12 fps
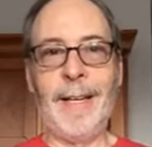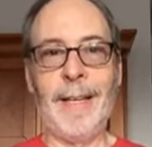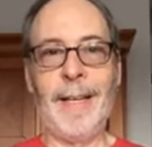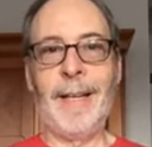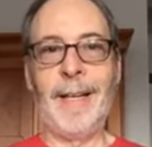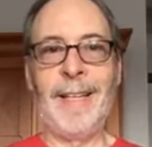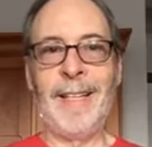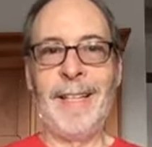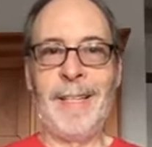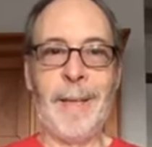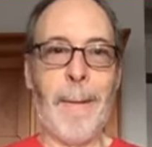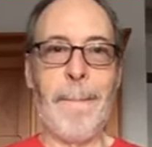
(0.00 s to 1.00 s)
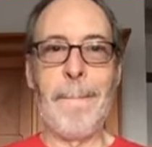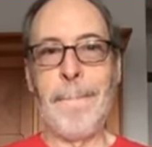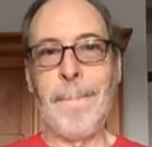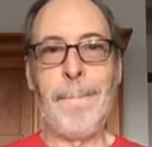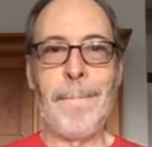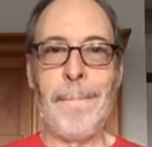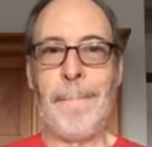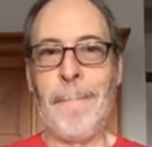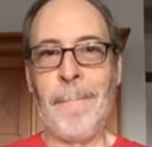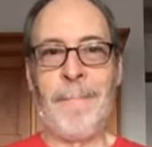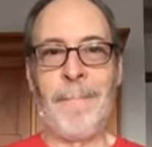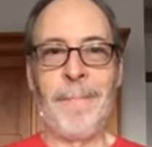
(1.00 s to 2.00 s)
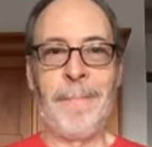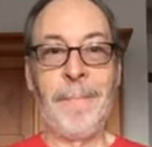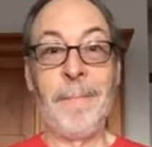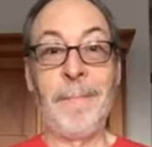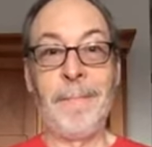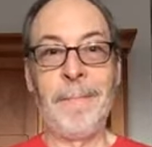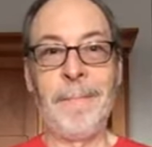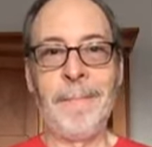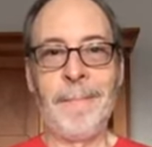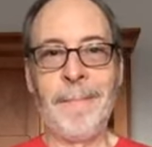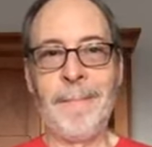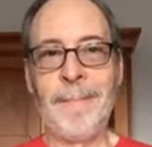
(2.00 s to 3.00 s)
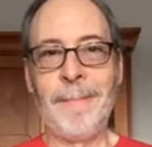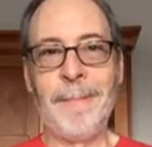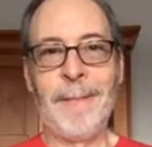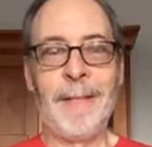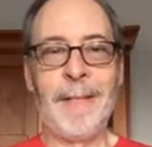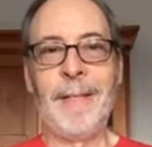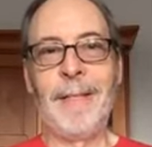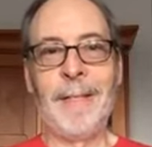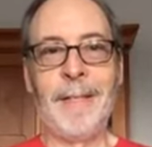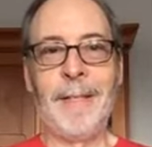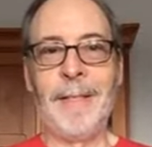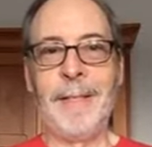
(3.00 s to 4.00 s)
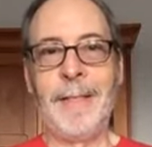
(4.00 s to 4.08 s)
(silence)